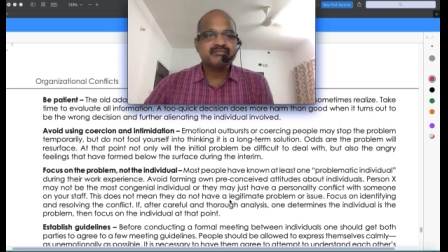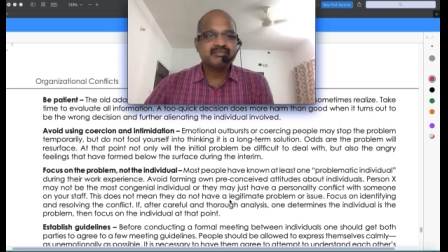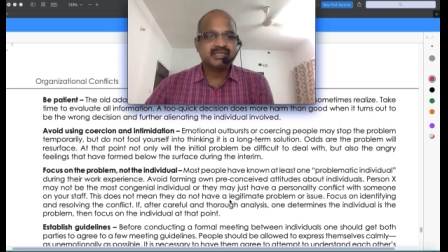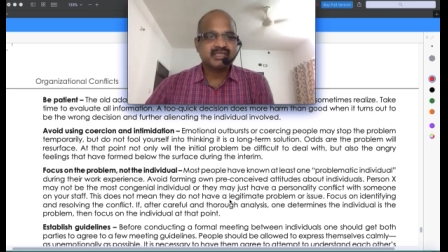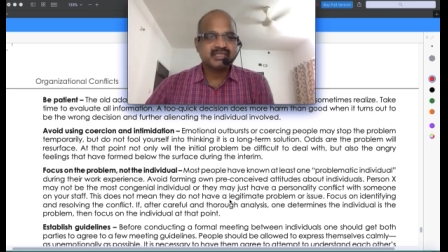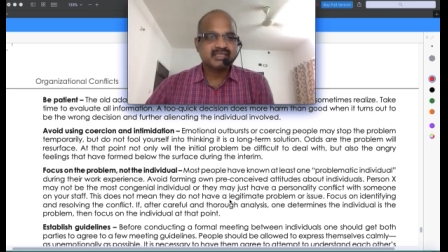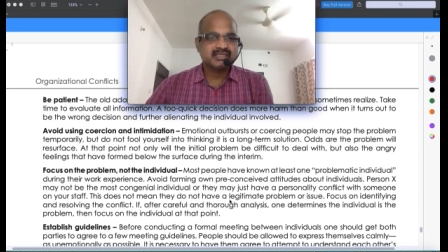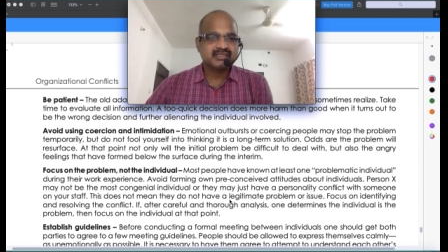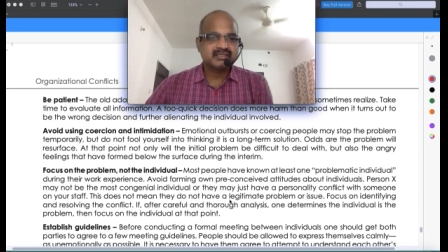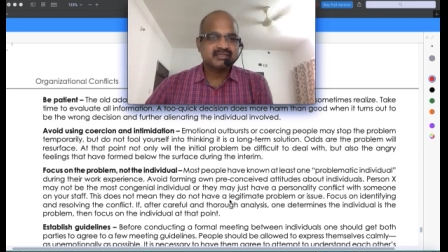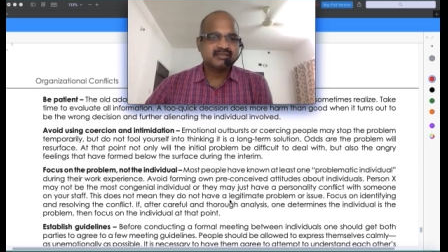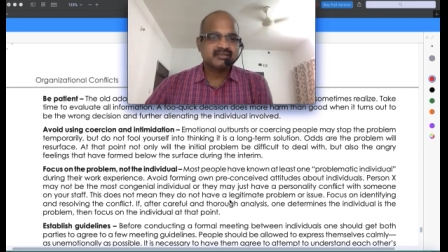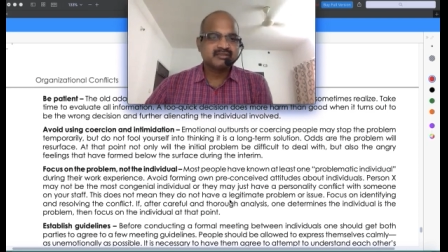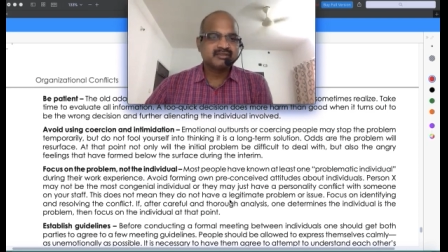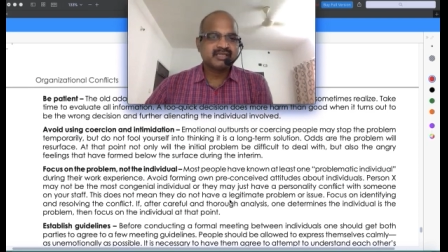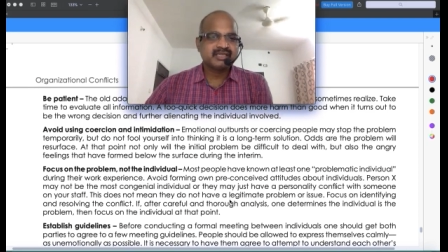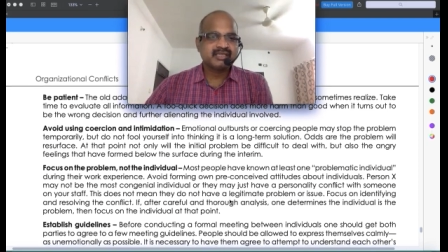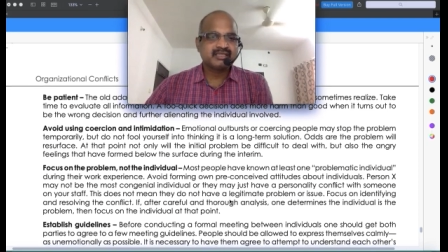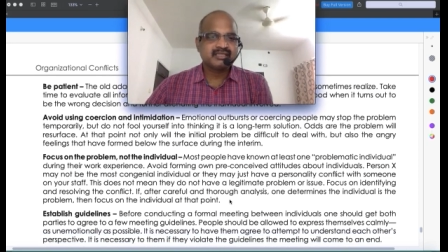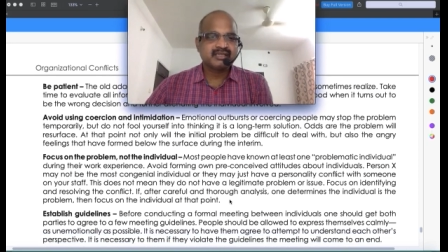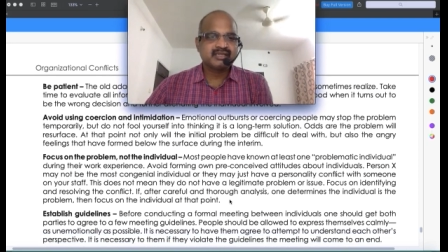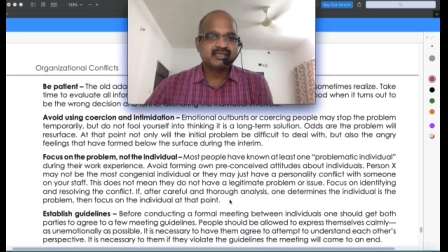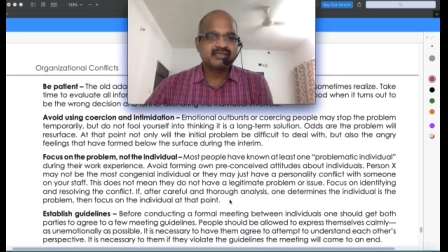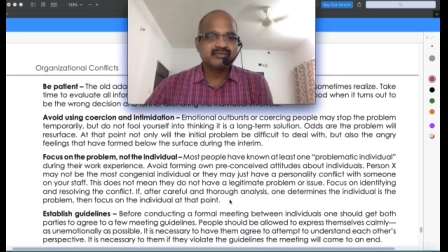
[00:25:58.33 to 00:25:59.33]
person
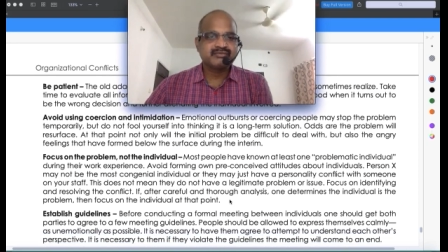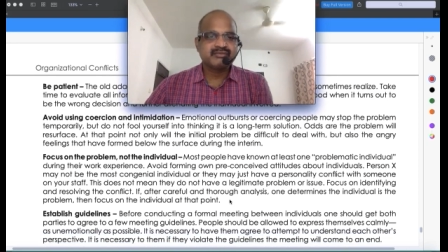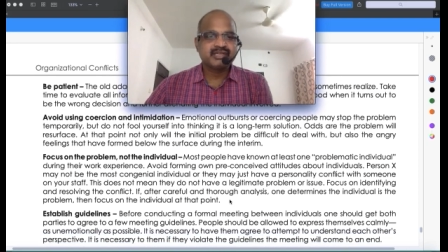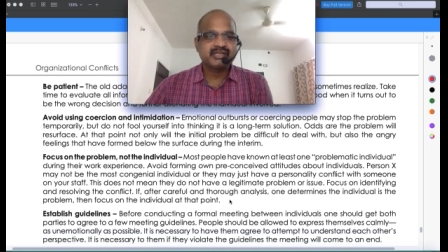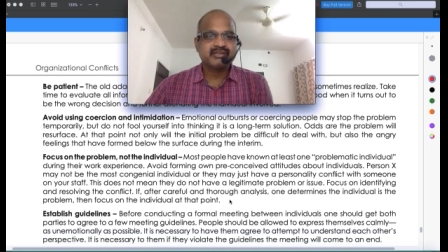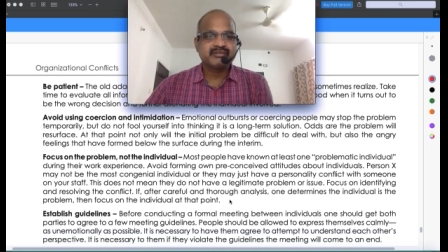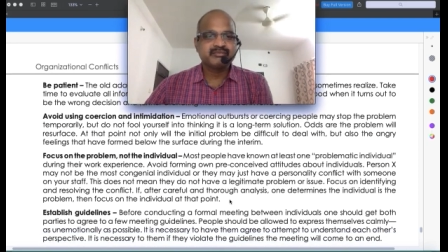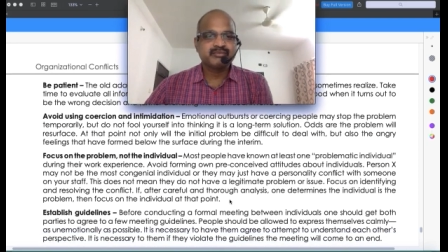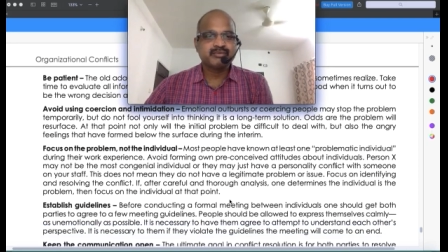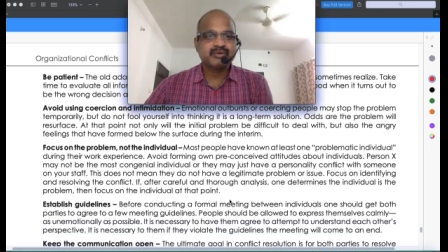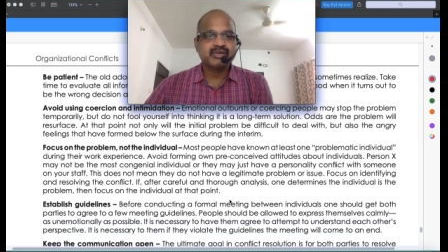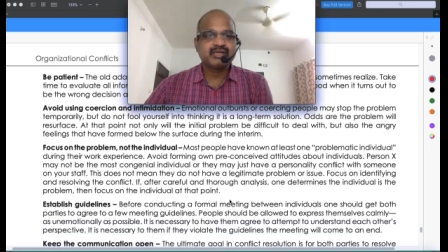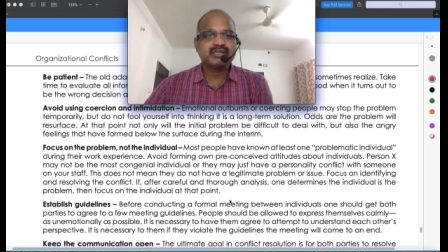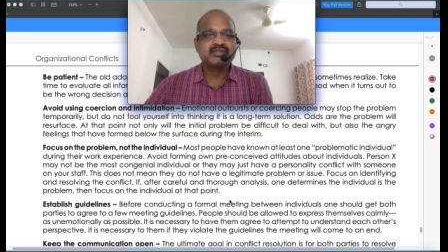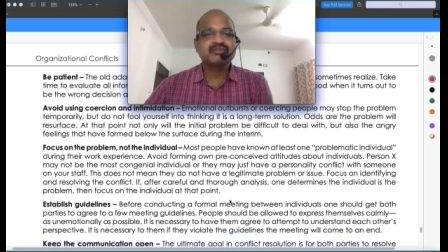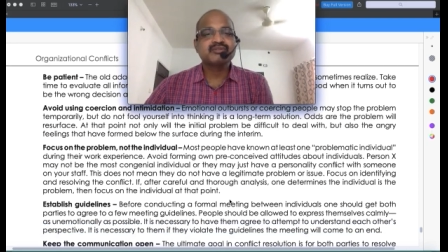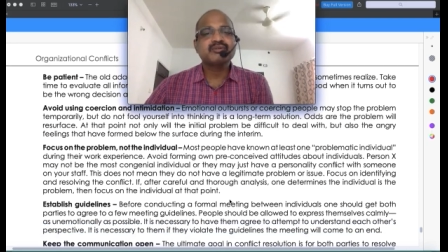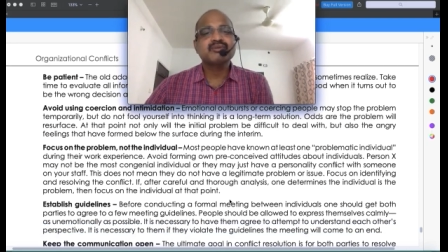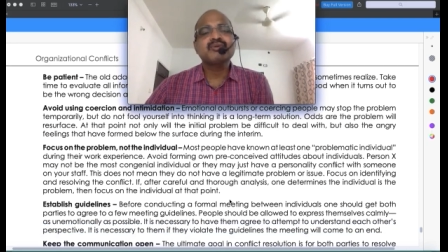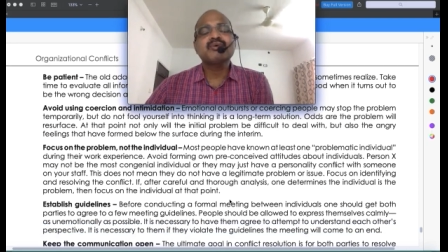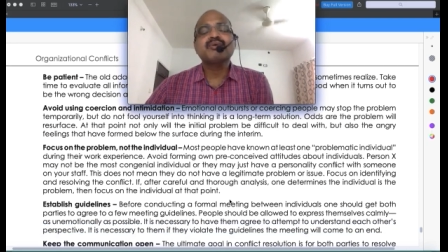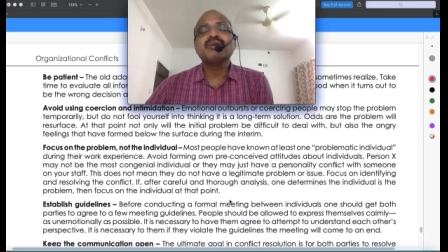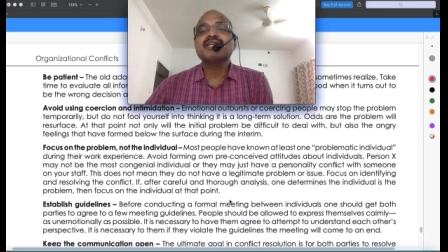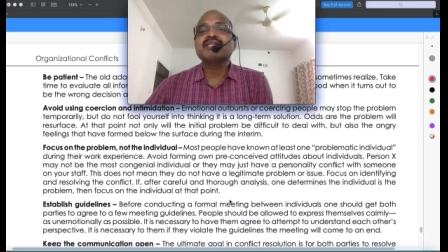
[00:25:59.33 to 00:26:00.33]
okay that is very important so
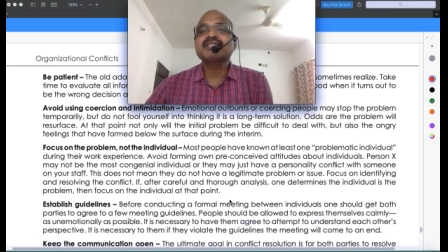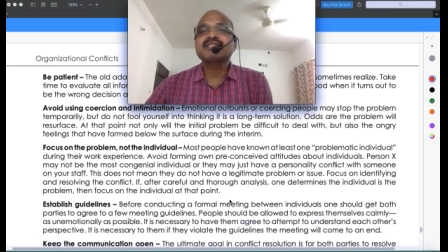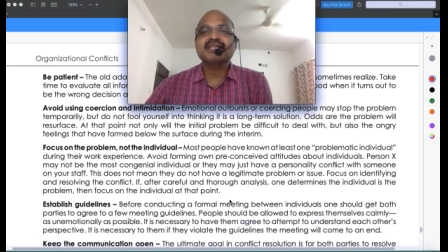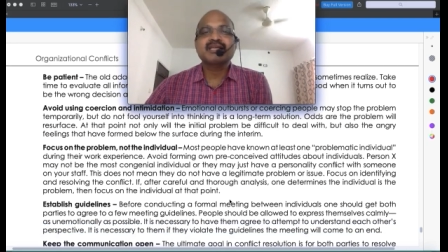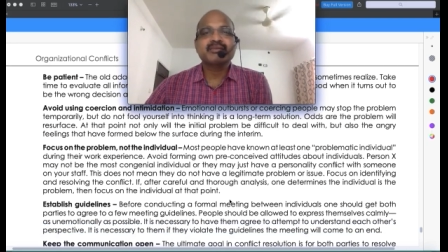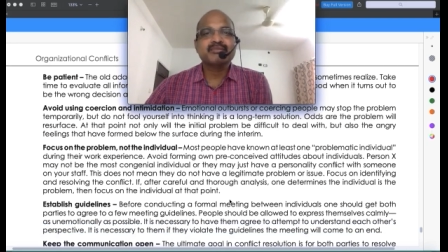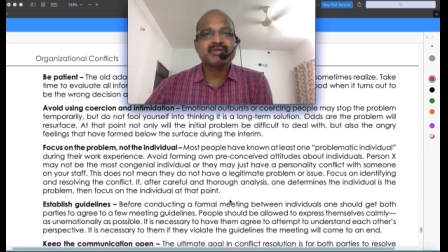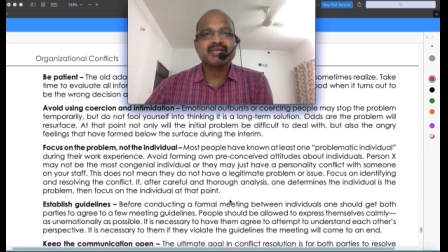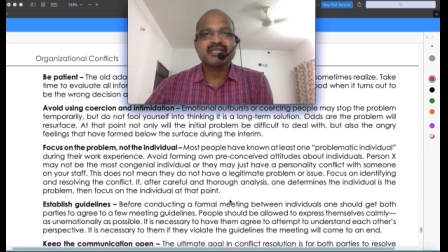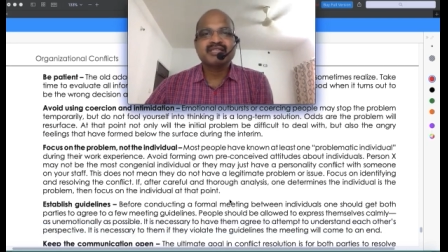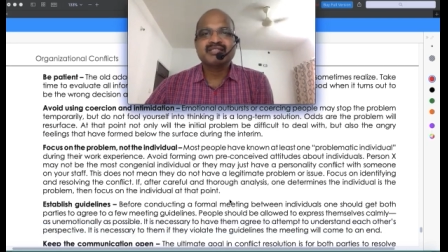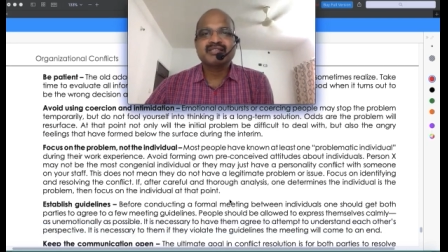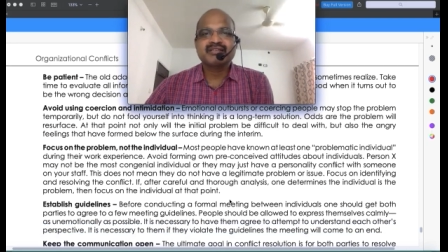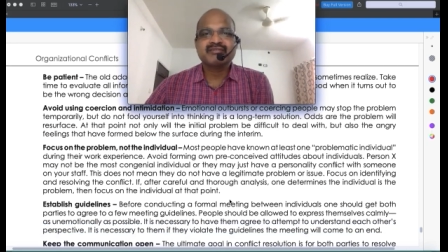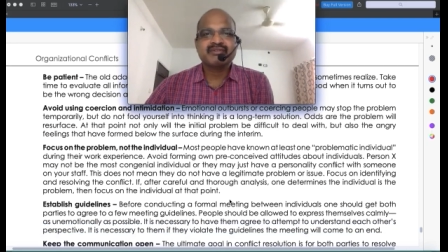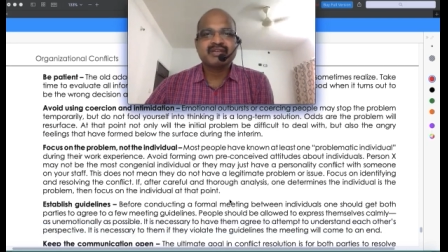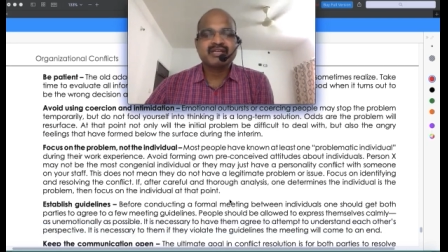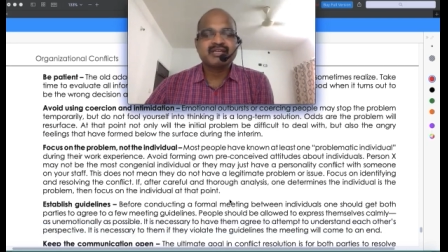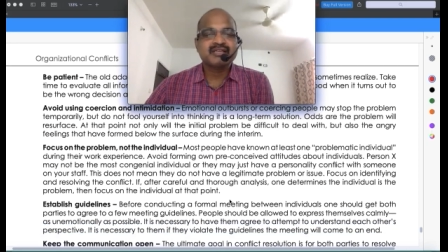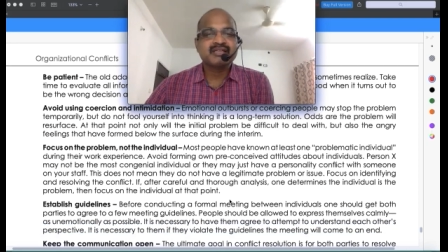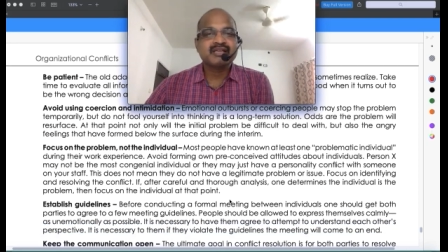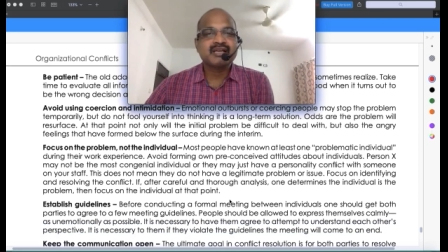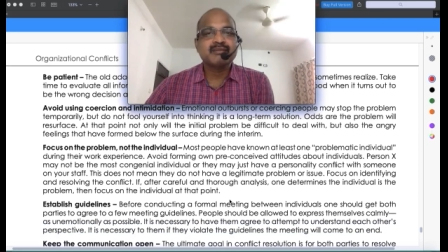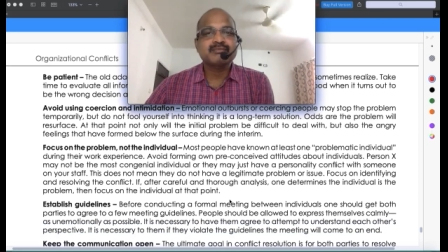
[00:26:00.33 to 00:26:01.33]
no discrimination
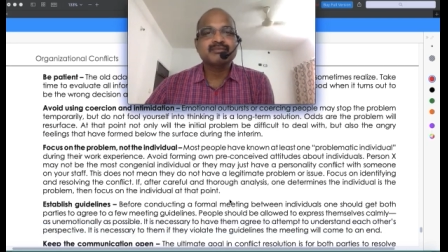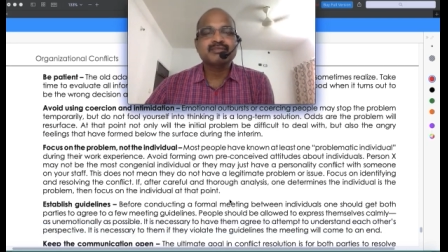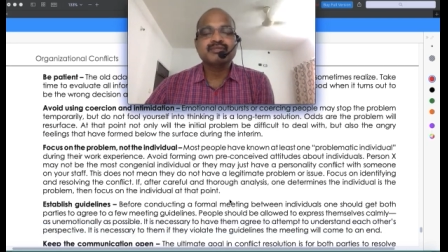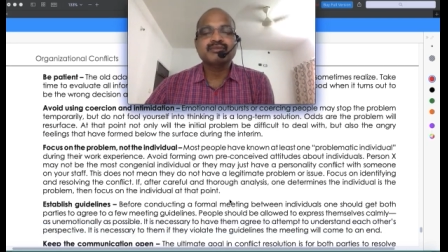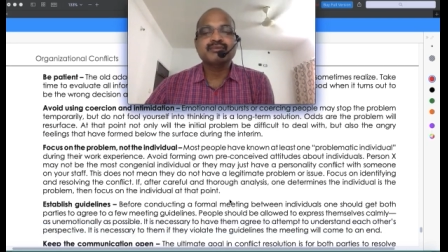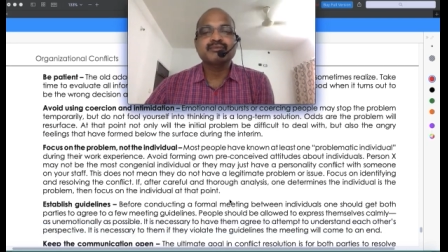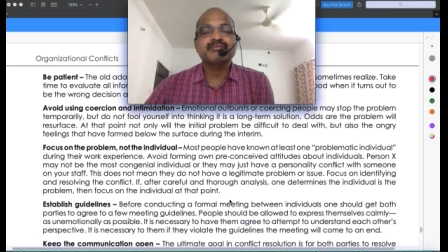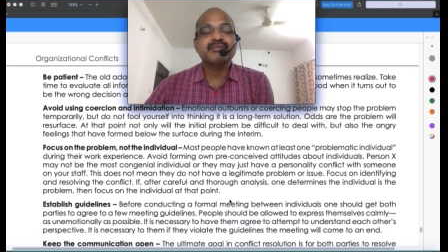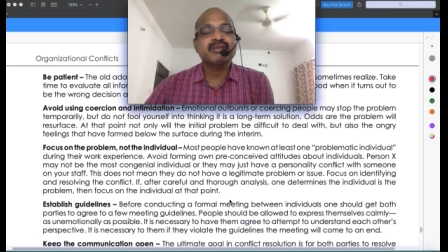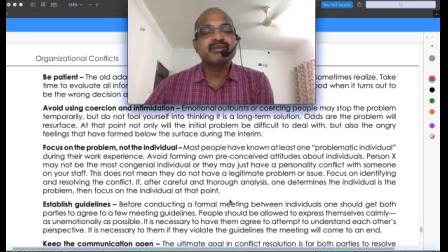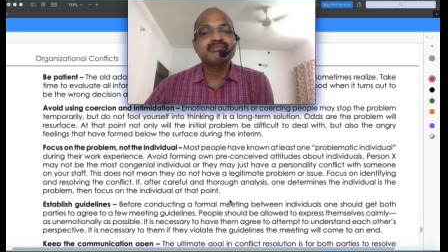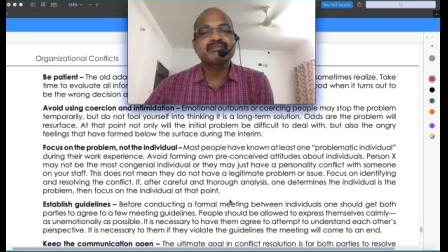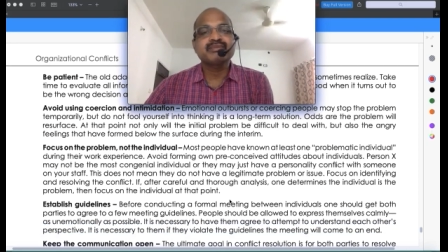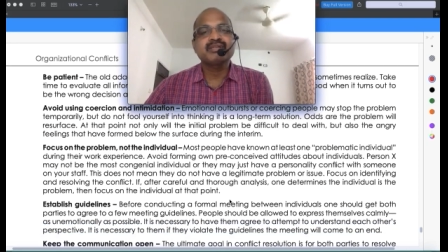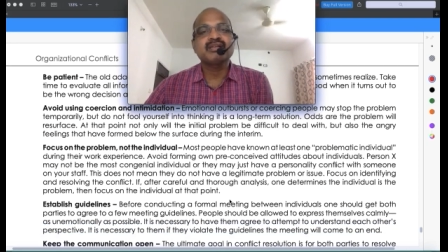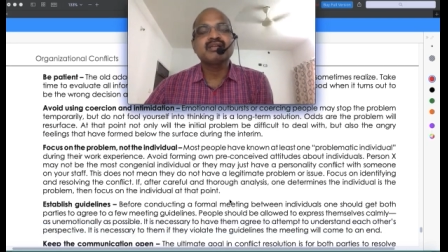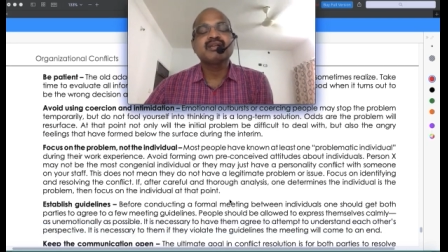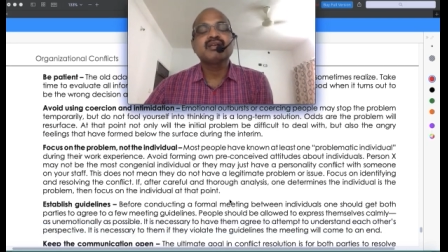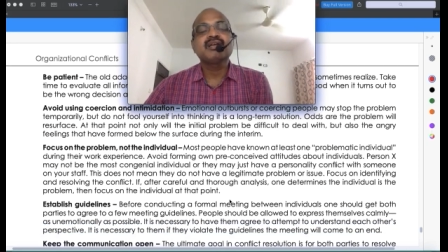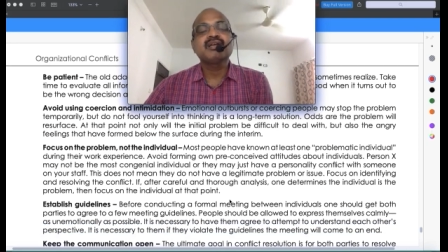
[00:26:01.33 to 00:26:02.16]
when it comes to people